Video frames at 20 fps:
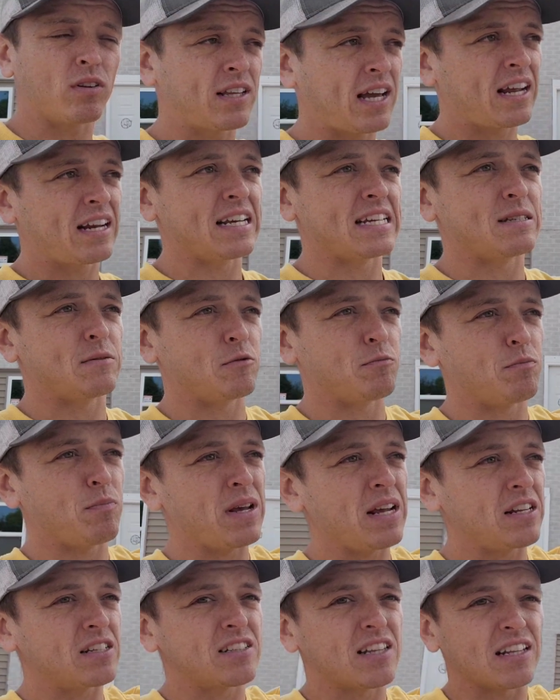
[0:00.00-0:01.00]
And what that
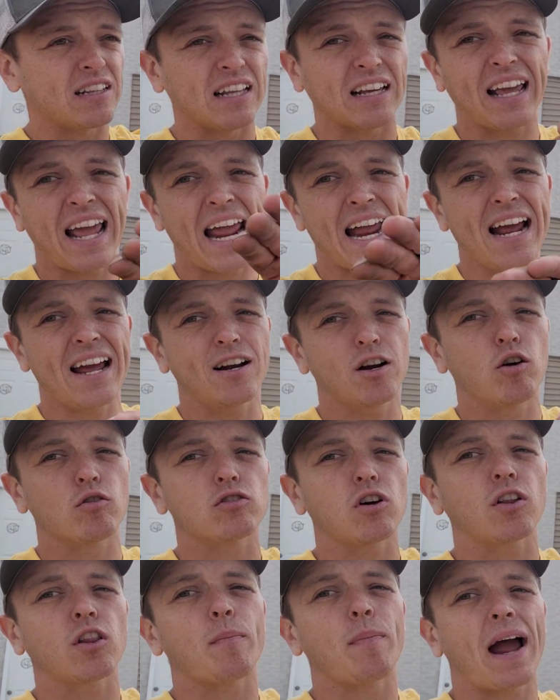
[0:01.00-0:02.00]
is, means that the
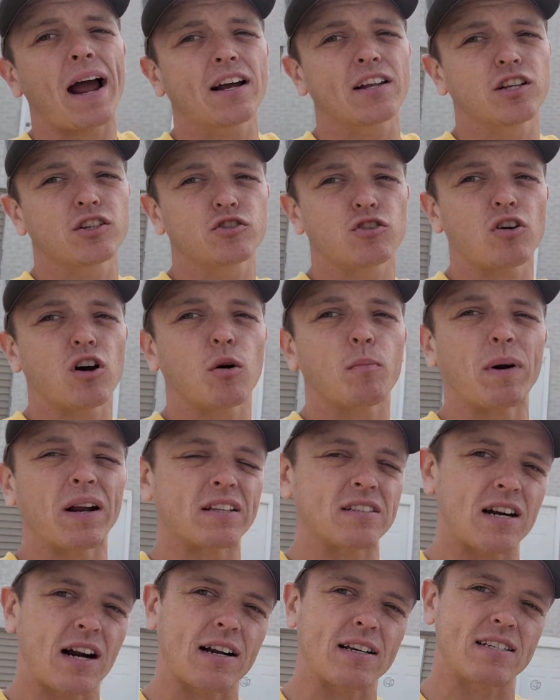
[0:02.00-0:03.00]
can goes on the back of the
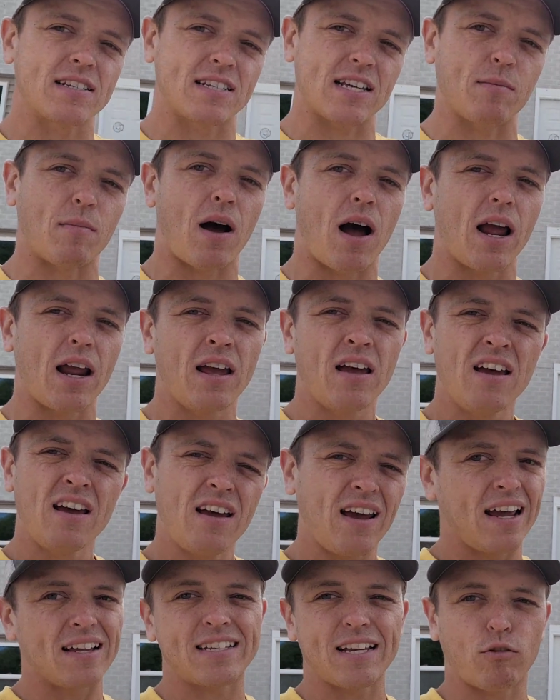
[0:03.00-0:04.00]
truck, but it's not a semi.
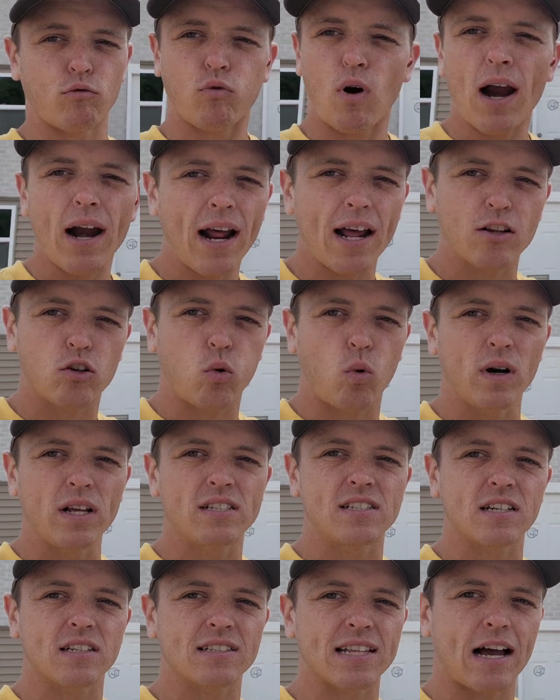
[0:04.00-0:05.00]
It's at right at
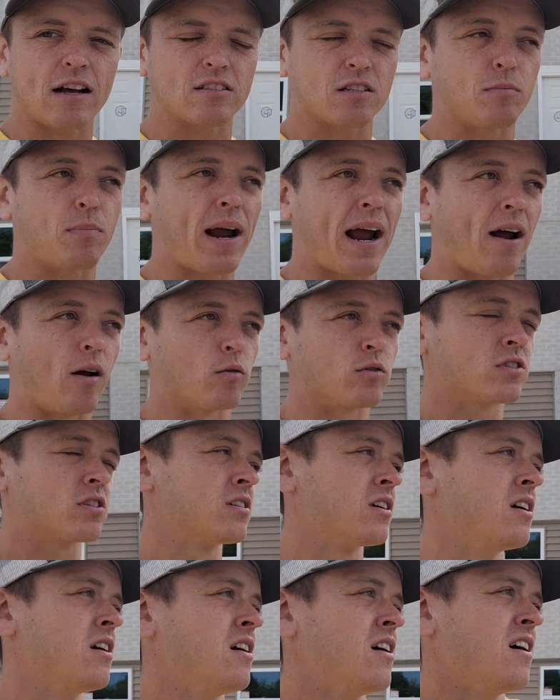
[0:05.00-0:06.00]
twenty-six thousand
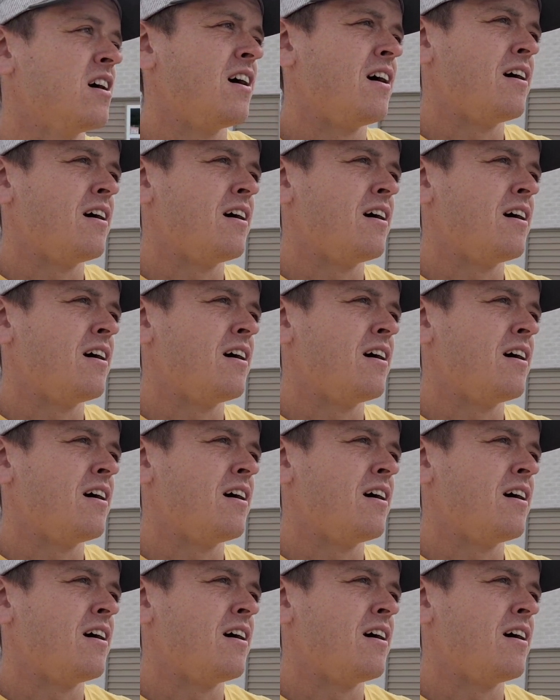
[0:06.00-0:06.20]
pounds.